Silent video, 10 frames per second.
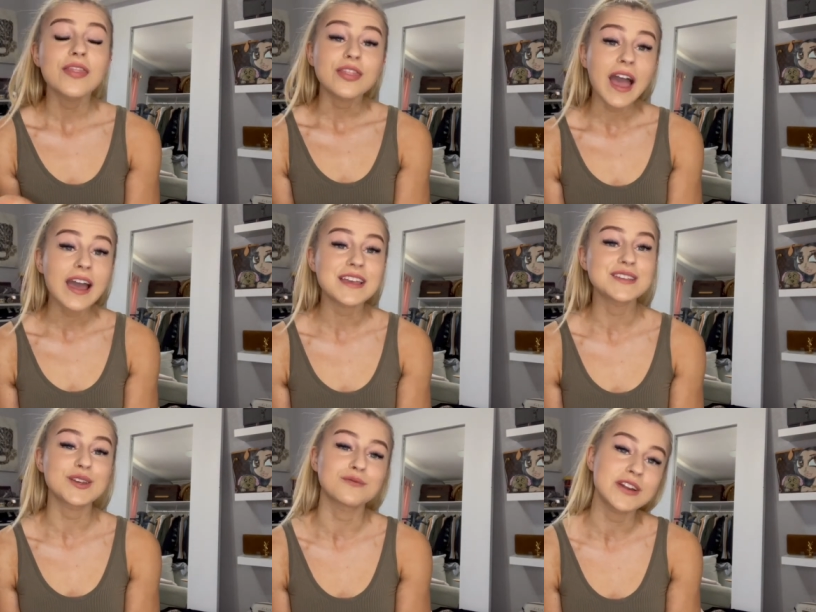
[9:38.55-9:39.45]
That
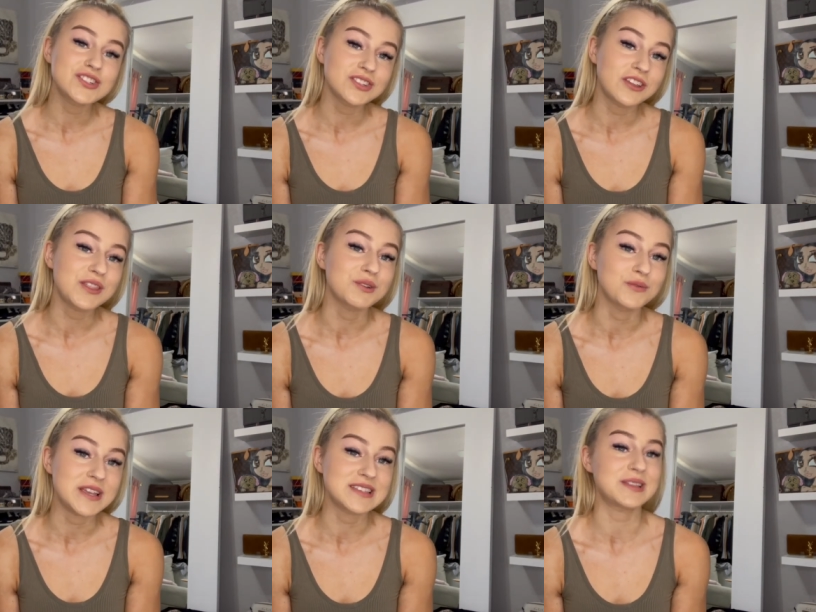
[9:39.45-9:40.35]
is originally the
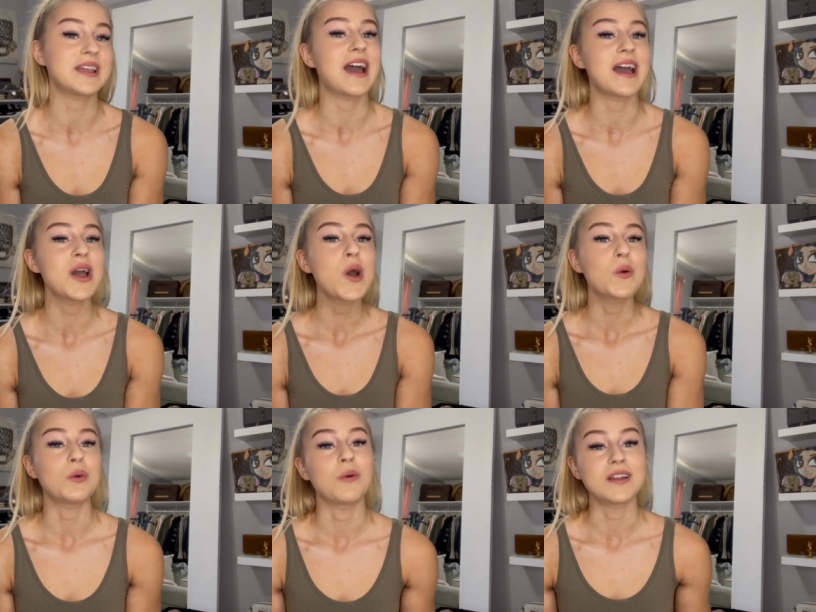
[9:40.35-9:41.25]
reason that
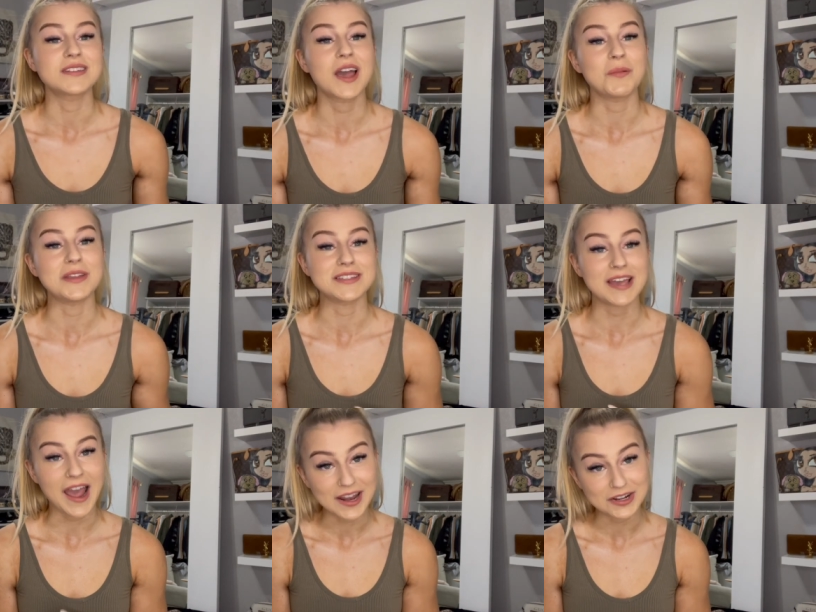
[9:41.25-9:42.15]
we wanted to come in
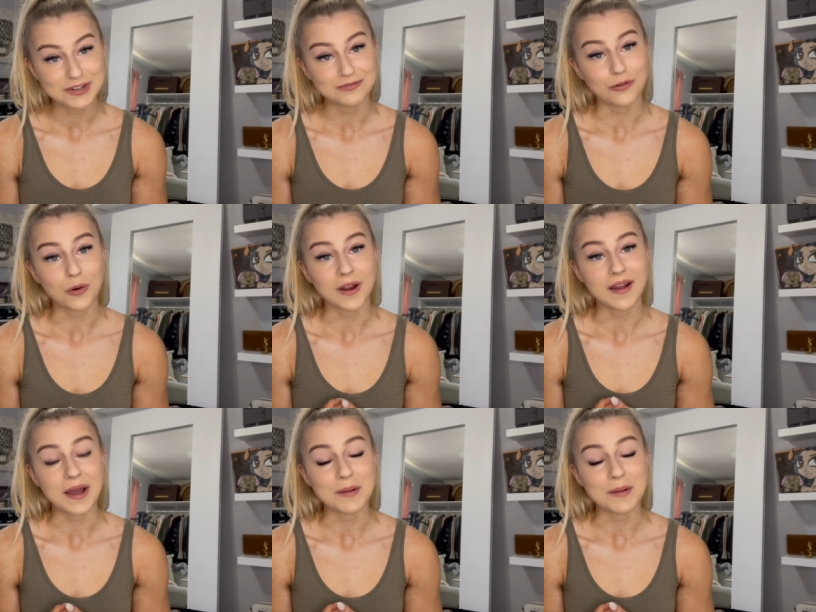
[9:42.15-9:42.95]
tighter for